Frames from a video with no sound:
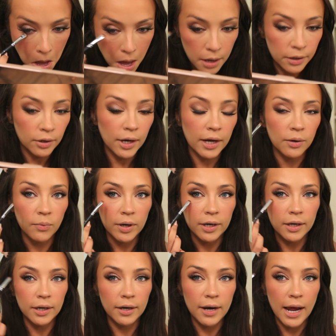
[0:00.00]
and you kind of want
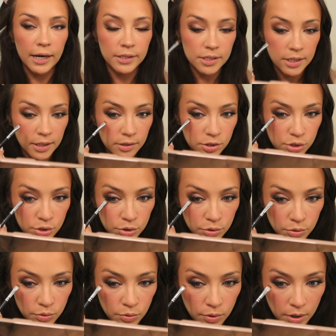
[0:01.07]
to connect it
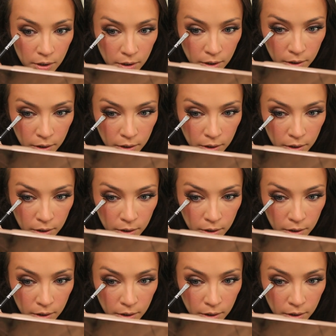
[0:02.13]
to